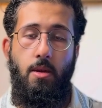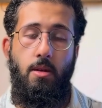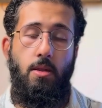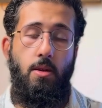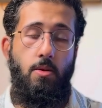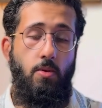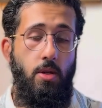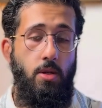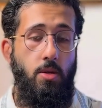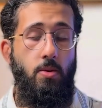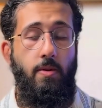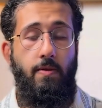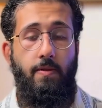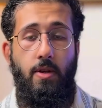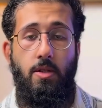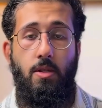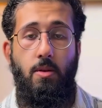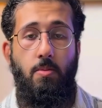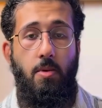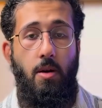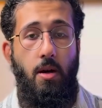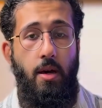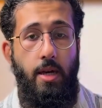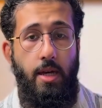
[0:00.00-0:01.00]
The risk
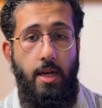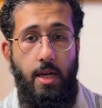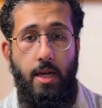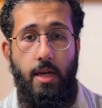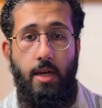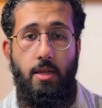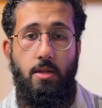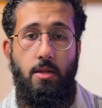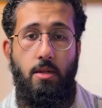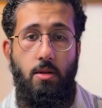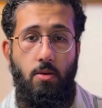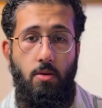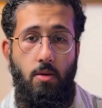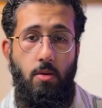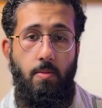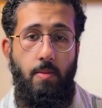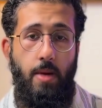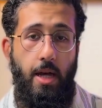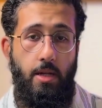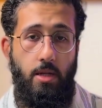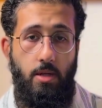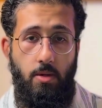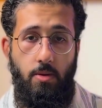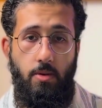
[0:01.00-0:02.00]
reversal part is not
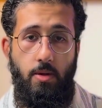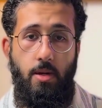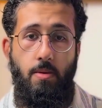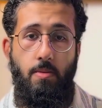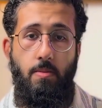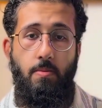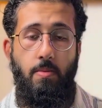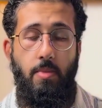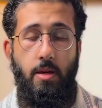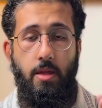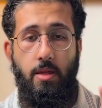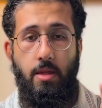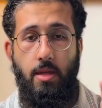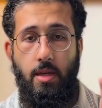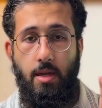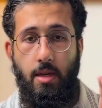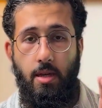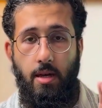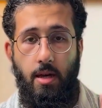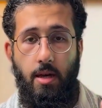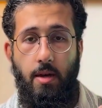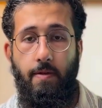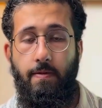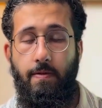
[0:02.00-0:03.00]
mandatory, but
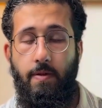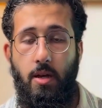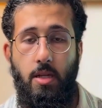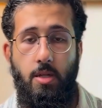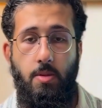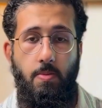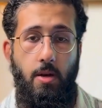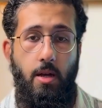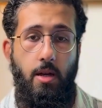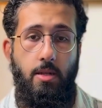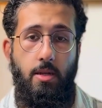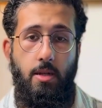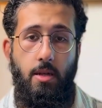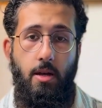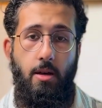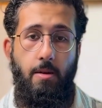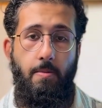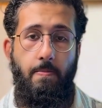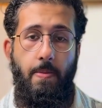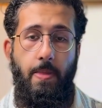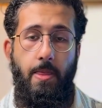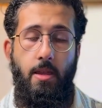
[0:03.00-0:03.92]
the first parts are.